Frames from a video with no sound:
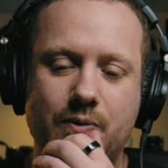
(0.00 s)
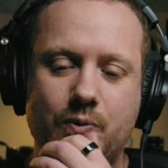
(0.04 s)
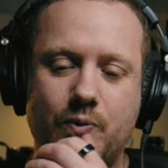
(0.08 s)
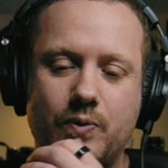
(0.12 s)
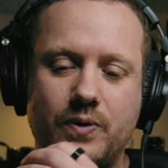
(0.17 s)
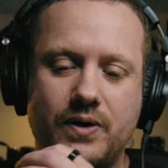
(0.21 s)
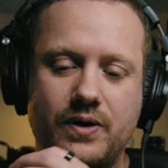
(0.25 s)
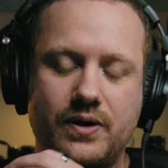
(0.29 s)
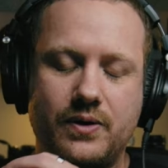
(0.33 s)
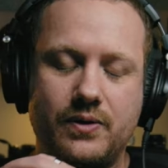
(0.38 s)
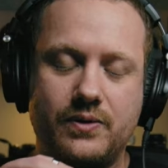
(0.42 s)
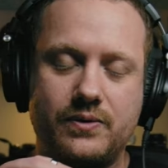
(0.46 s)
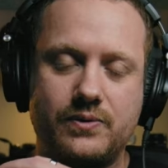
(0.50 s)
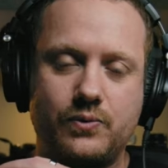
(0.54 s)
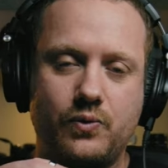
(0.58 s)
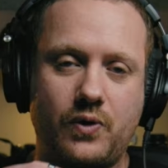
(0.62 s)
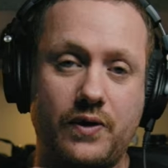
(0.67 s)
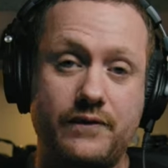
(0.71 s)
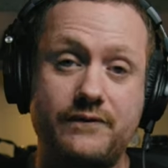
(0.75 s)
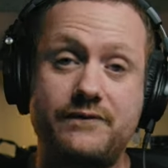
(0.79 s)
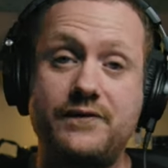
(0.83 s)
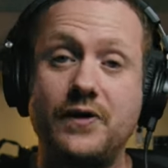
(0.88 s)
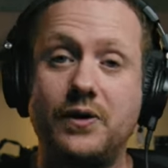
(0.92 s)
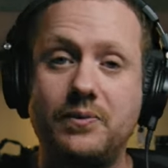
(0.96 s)
like,
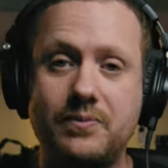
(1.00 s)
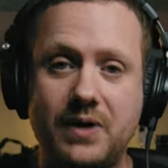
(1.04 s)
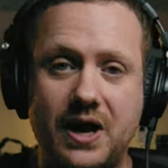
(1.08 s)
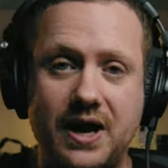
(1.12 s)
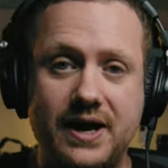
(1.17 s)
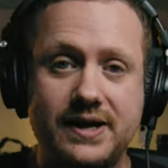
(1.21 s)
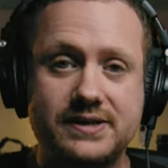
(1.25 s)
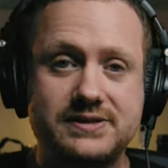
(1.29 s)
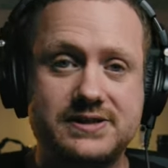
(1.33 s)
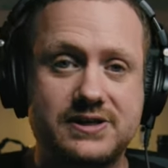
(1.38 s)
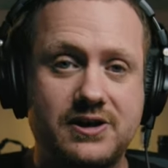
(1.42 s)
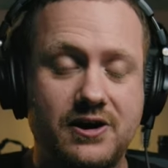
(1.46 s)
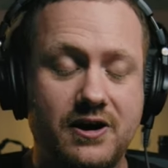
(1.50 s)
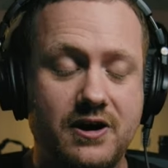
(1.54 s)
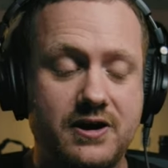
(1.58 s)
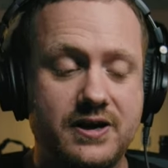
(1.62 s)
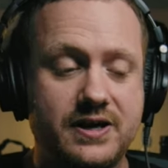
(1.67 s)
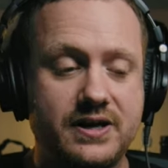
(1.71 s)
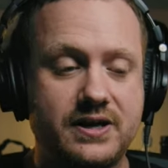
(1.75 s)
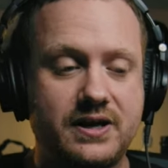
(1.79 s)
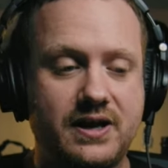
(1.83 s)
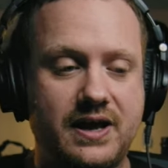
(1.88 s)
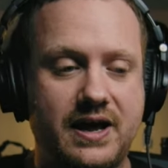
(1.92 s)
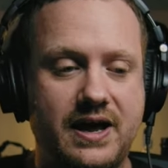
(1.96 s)
when Film Riot
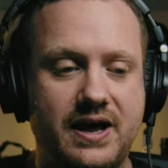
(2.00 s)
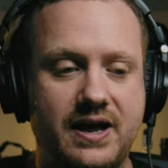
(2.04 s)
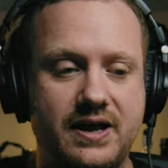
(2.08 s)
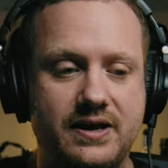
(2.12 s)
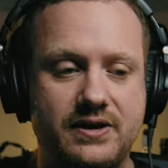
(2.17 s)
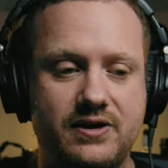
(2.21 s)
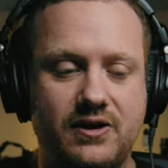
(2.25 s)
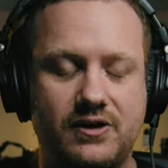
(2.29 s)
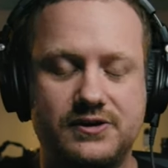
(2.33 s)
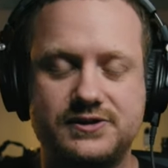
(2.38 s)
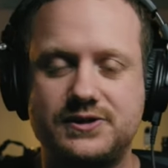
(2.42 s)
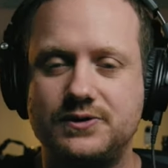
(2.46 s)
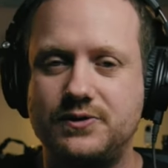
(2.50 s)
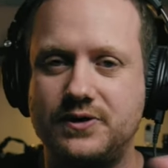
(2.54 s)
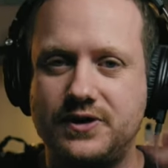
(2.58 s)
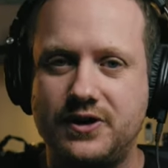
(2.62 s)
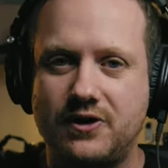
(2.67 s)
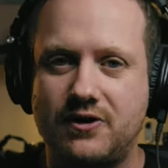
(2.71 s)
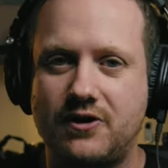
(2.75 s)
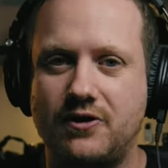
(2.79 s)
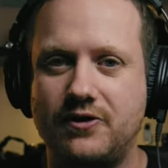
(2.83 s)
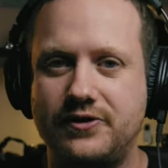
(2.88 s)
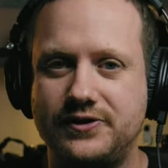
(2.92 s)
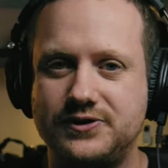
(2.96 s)
started, and also
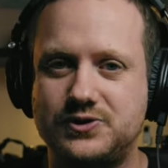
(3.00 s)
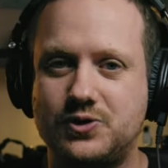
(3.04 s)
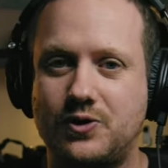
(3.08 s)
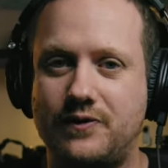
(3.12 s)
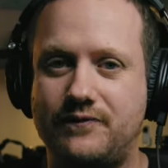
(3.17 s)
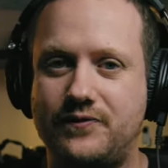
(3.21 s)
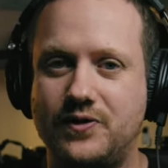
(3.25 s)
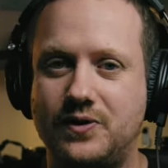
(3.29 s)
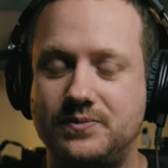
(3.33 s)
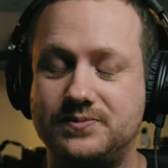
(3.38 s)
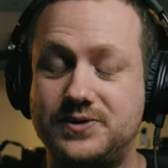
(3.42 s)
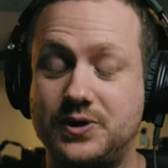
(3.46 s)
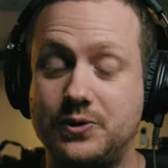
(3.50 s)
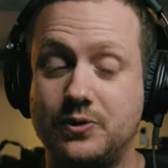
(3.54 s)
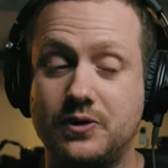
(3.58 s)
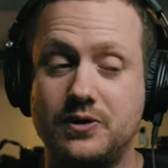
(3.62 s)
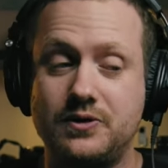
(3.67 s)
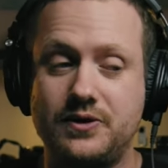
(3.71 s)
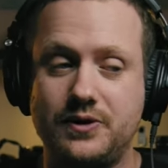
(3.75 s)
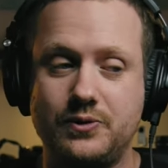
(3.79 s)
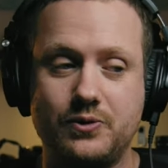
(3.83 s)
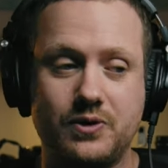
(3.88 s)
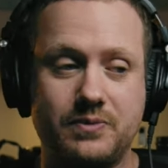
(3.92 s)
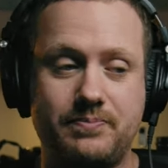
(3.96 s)
in your early short films,
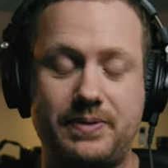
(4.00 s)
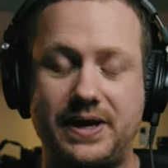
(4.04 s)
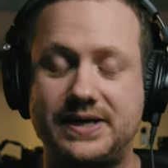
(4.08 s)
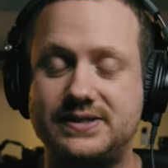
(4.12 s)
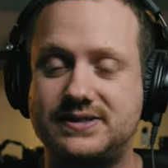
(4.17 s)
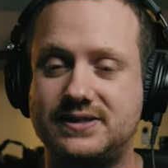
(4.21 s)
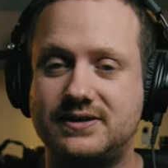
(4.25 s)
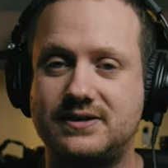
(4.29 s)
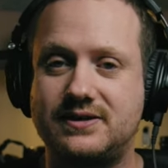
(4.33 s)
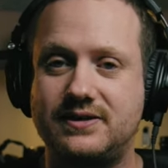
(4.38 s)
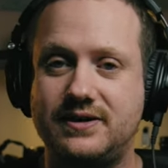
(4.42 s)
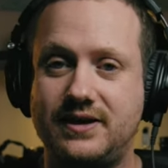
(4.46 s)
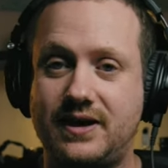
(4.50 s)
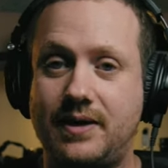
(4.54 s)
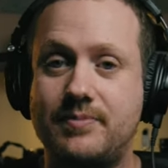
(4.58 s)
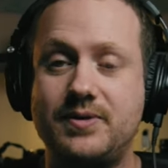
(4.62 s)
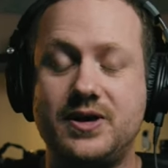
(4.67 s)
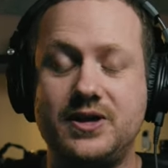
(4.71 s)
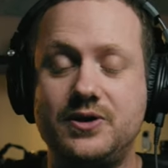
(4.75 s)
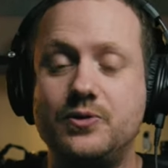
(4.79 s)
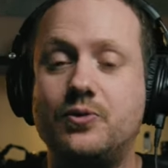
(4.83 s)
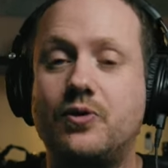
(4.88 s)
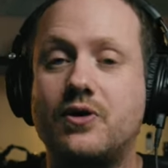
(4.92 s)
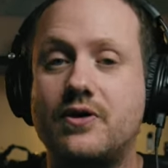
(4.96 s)
you were basically, I
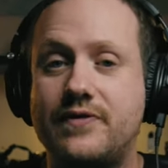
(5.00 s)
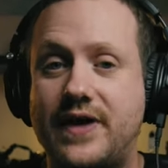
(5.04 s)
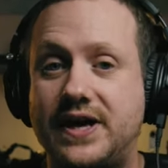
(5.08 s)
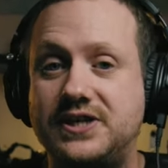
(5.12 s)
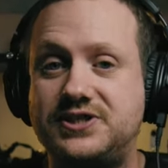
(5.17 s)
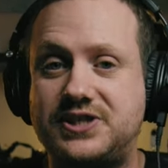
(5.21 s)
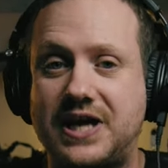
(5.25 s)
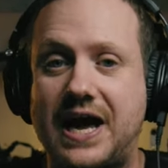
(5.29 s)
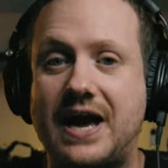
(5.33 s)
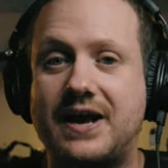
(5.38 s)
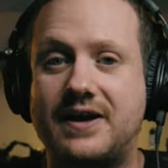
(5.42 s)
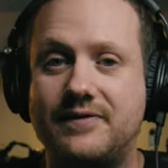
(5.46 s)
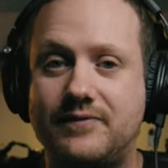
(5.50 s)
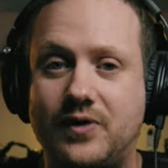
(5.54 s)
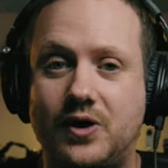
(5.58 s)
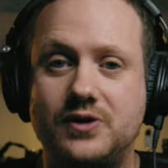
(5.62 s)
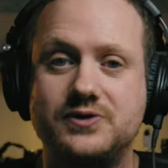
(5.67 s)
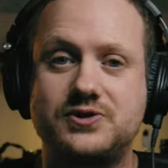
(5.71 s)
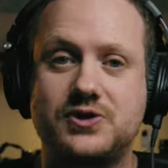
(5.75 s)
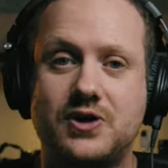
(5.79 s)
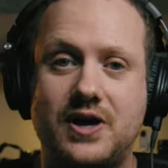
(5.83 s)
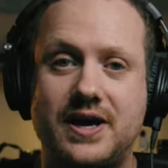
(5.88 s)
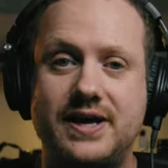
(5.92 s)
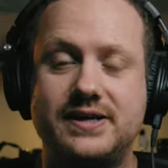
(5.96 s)
mean, you were that jack of
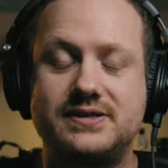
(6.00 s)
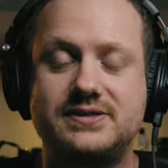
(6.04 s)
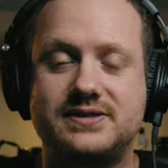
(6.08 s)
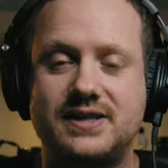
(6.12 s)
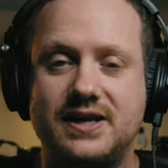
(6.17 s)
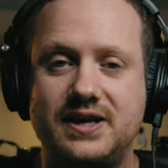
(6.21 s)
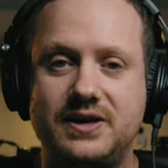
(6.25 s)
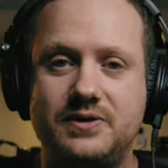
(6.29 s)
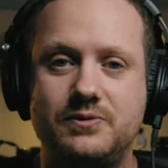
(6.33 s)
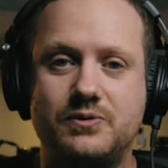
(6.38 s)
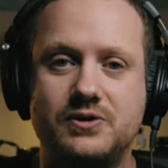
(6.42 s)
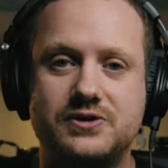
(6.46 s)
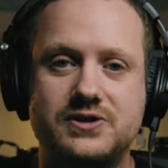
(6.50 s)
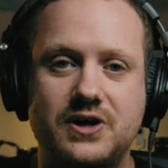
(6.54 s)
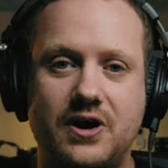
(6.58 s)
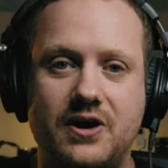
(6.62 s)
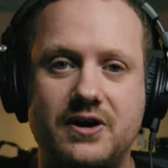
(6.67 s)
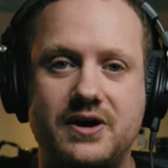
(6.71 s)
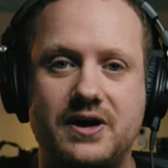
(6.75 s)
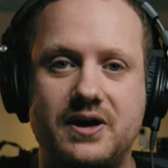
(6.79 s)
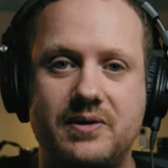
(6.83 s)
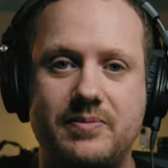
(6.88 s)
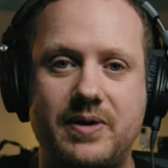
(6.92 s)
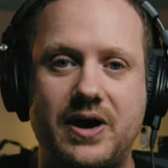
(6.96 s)
all trades that you were
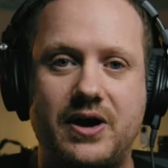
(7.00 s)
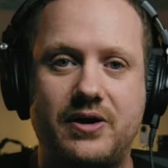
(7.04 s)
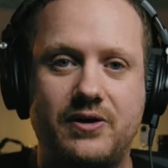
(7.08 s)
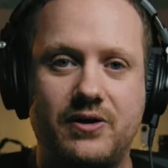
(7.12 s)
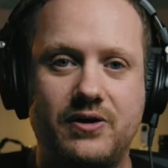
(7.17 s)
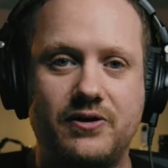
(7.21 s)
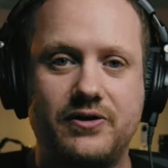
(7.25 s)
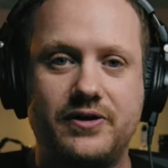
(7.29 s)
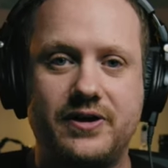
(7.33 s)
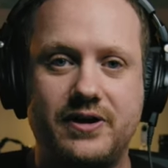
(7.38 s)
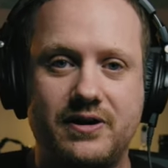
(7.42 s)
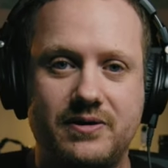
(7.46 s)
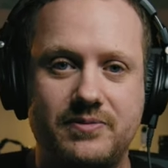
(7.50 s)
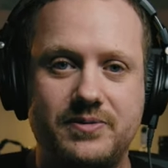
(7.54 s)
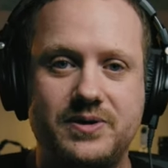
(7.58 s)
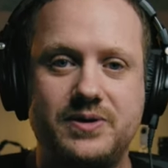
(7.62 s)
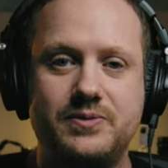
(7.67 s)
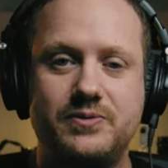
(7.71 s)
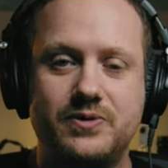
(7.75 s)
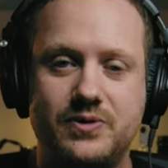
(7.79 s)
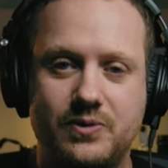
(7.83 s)
talking about earlier. I mean,